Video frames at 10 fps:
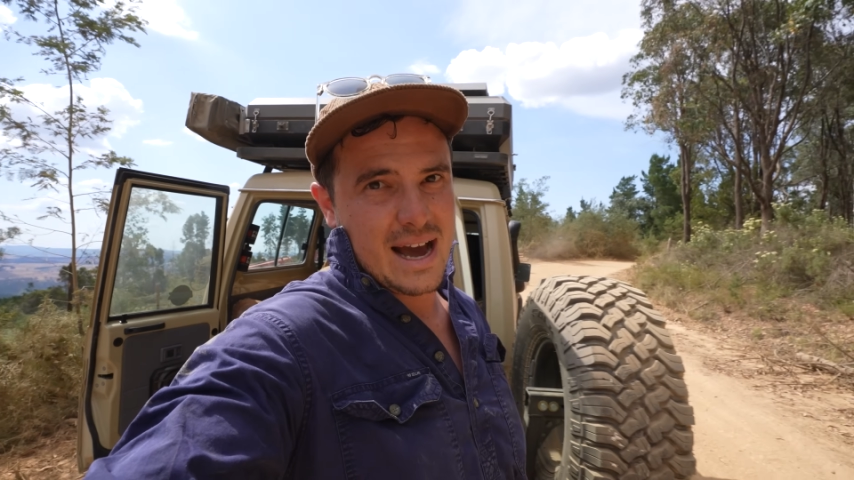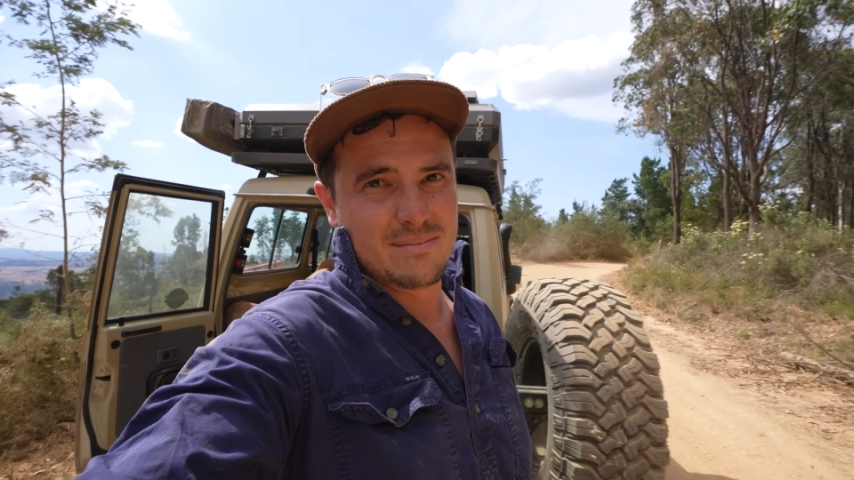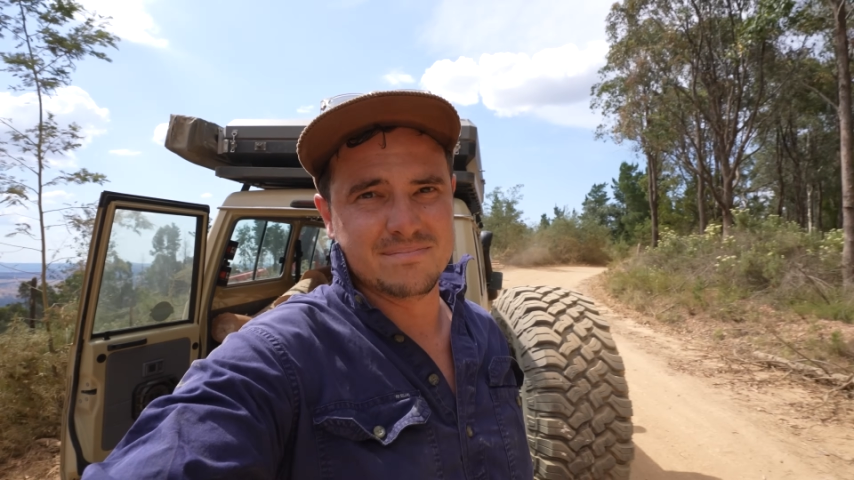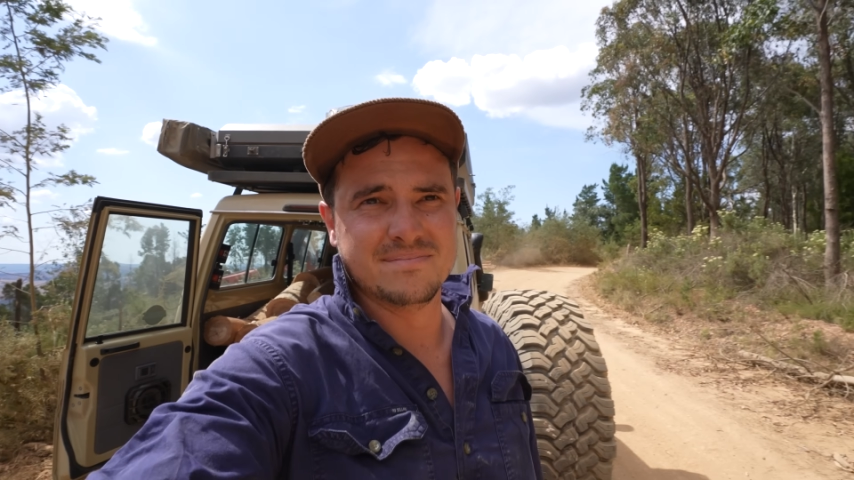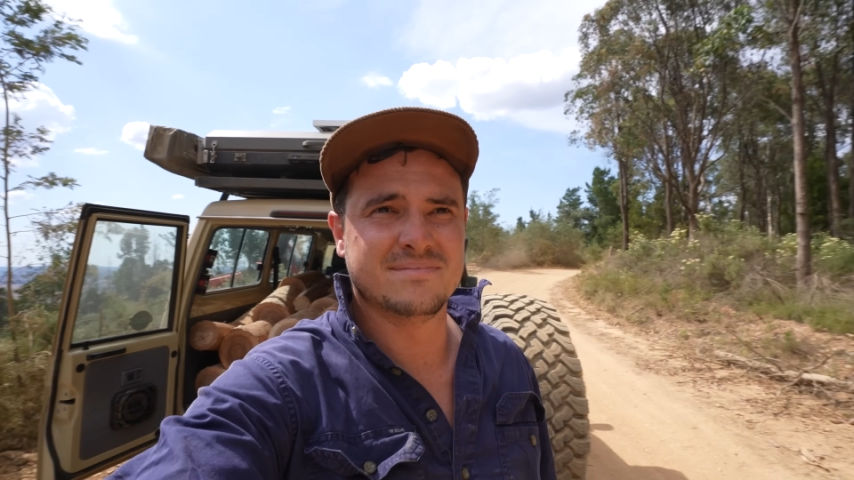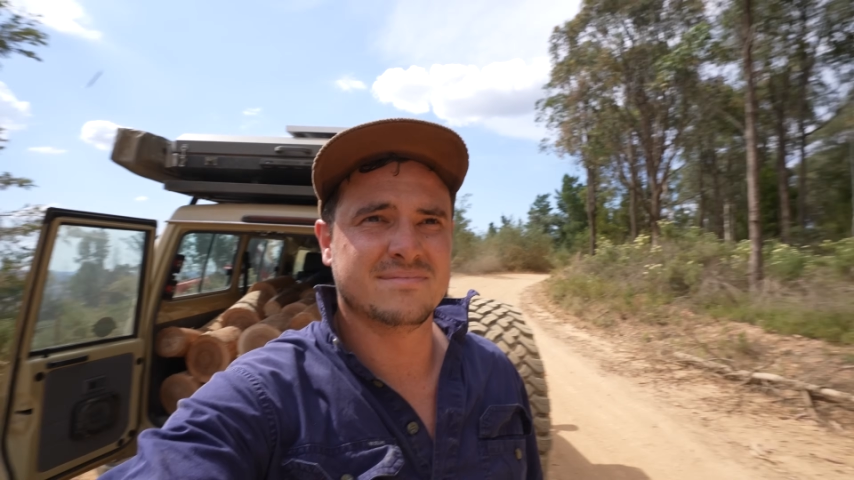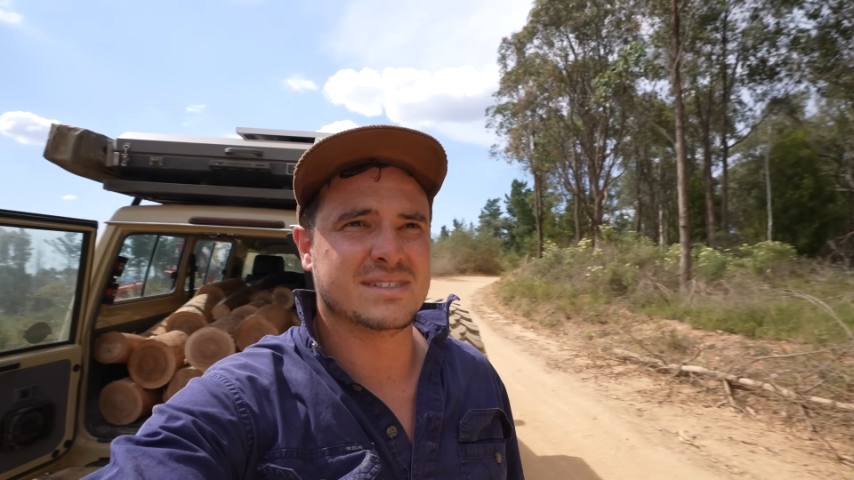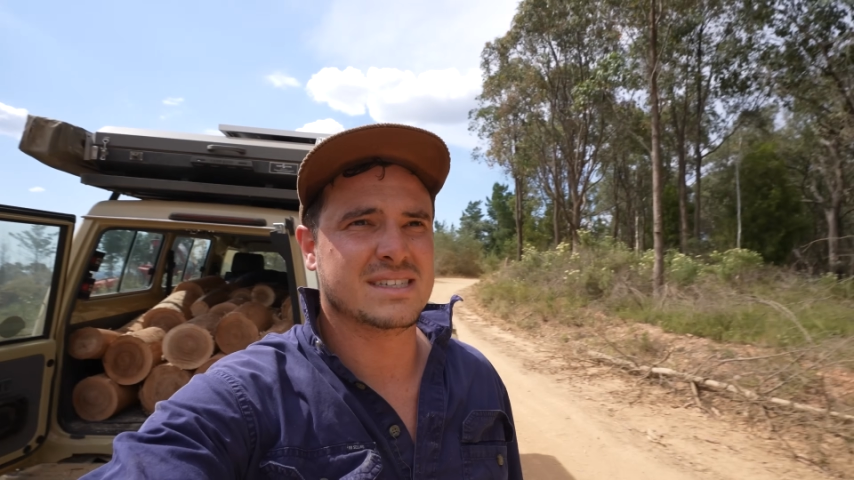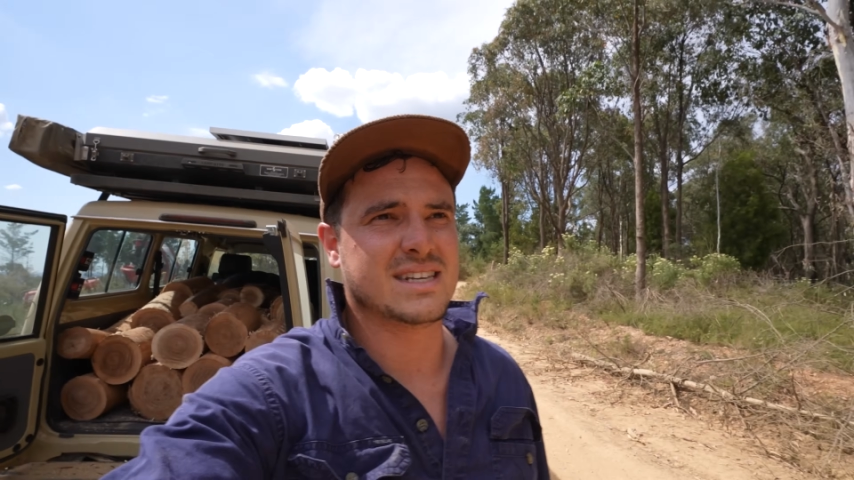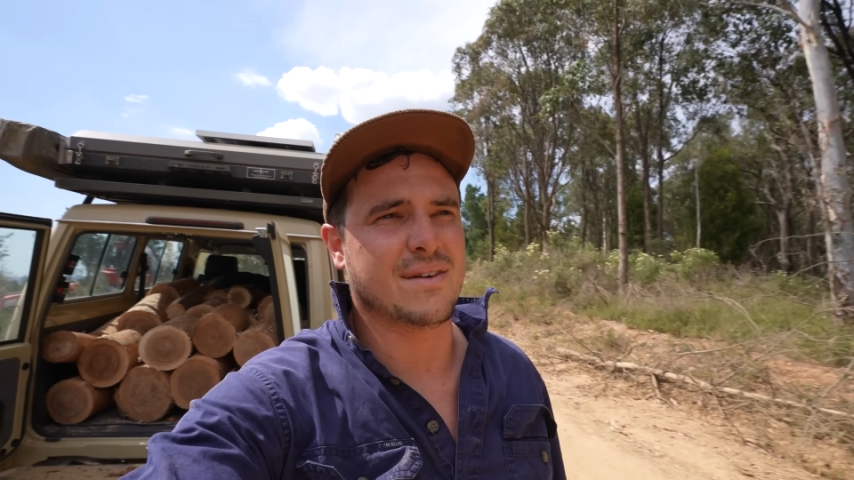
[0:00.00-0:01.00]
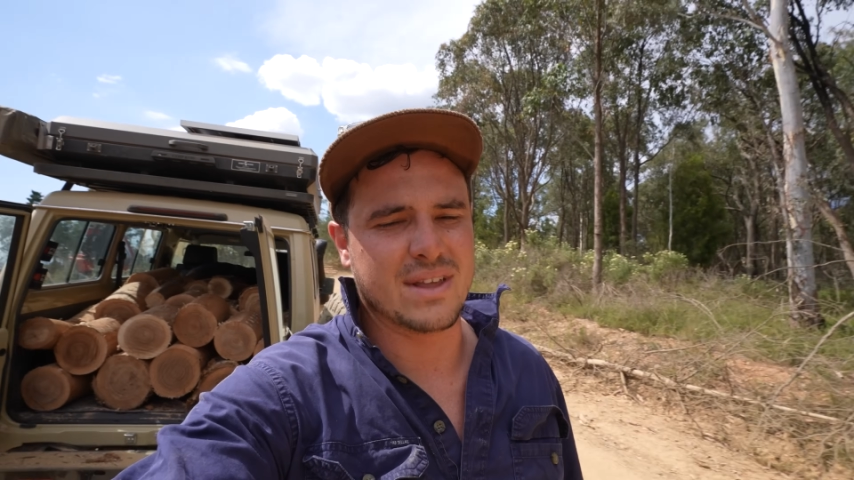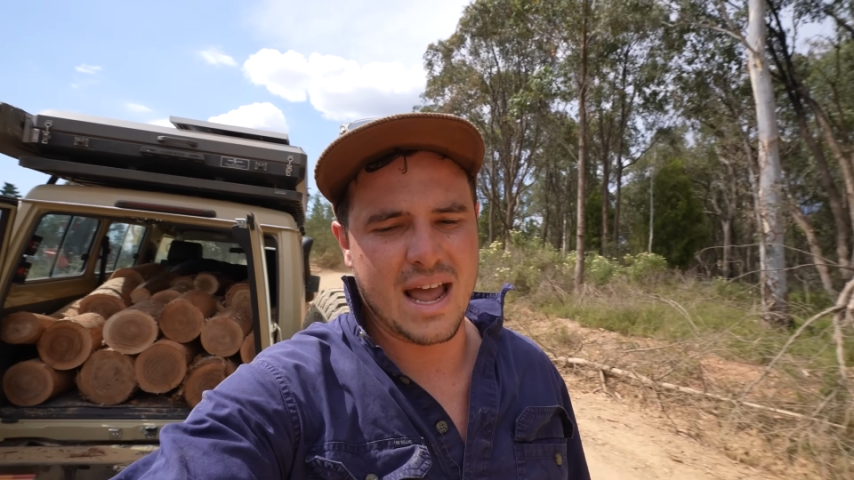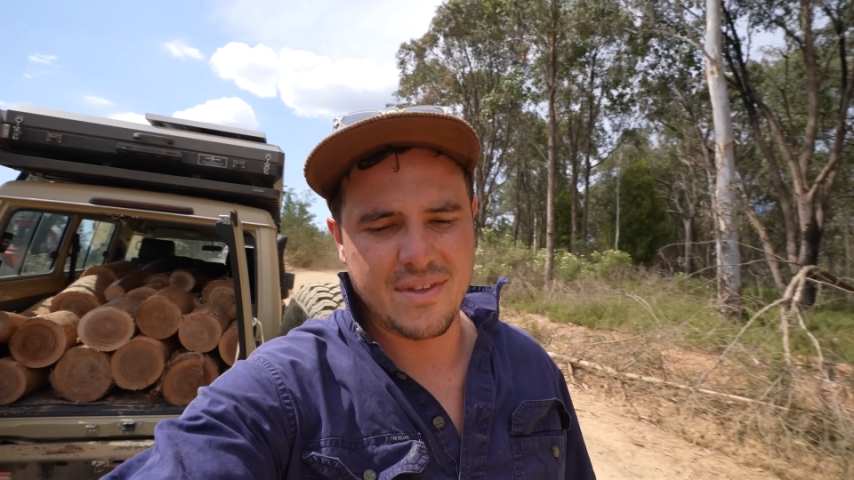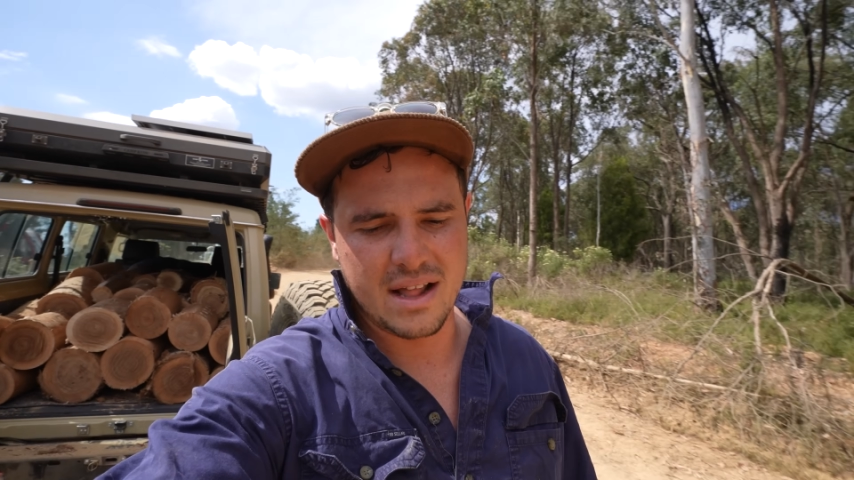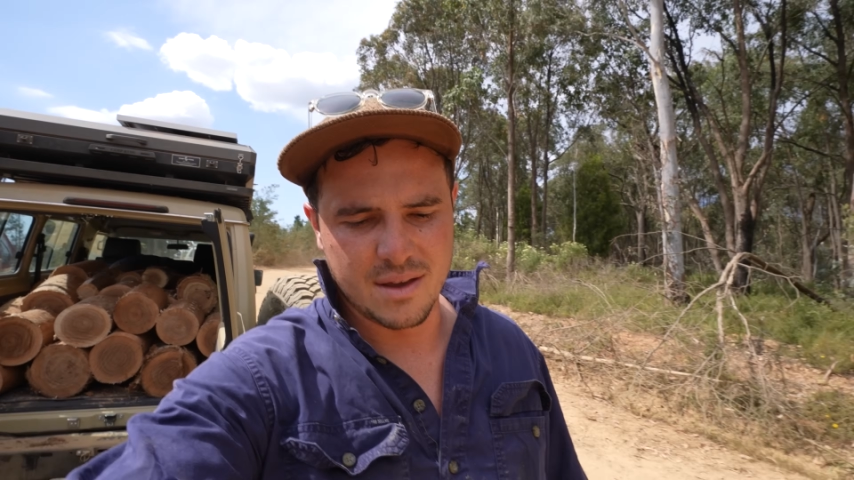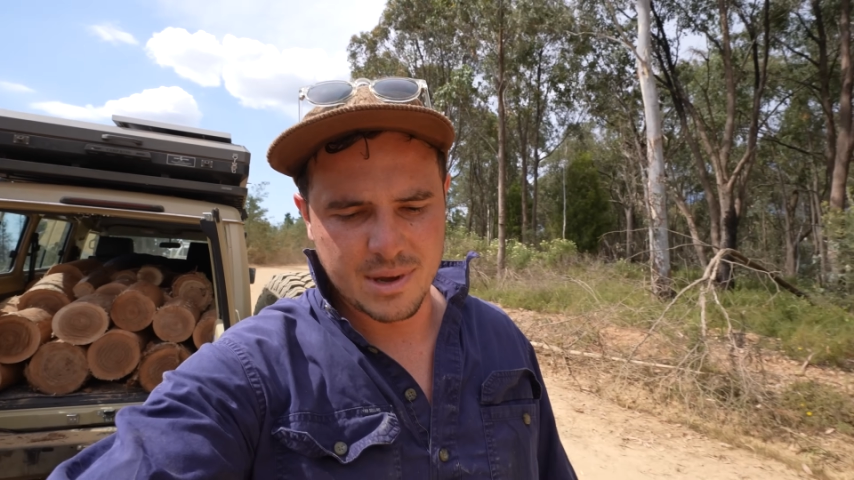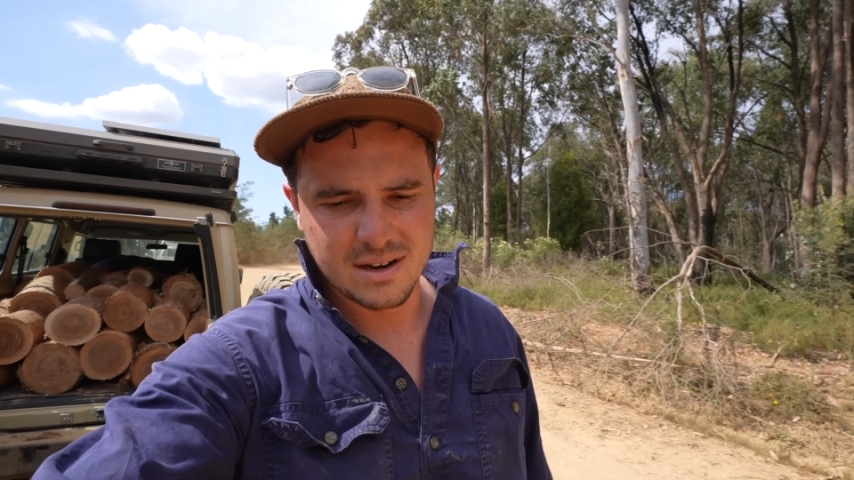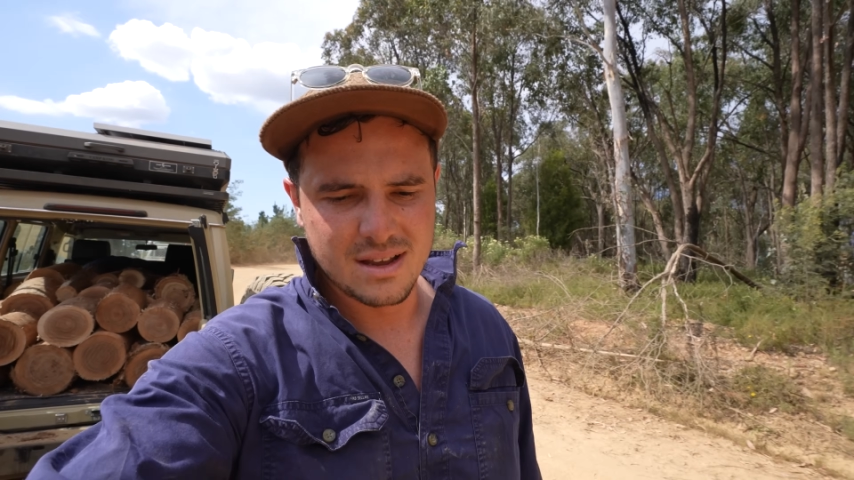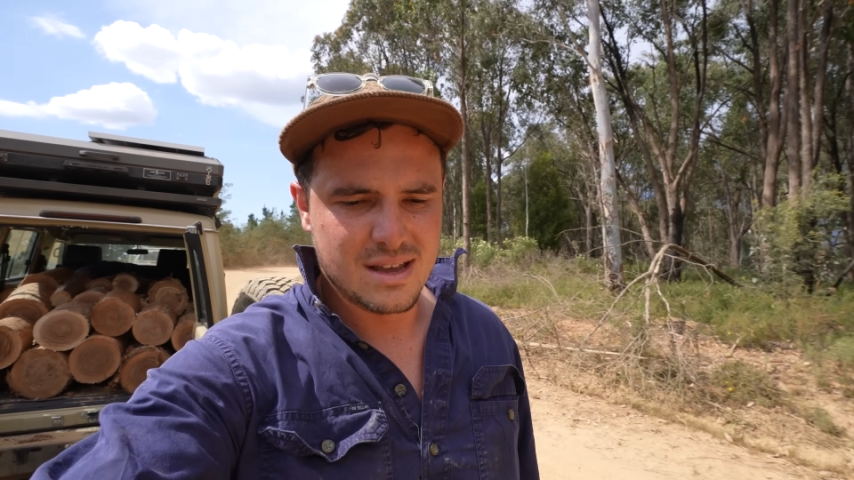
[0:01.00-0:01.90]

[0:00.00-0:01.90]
at their limit.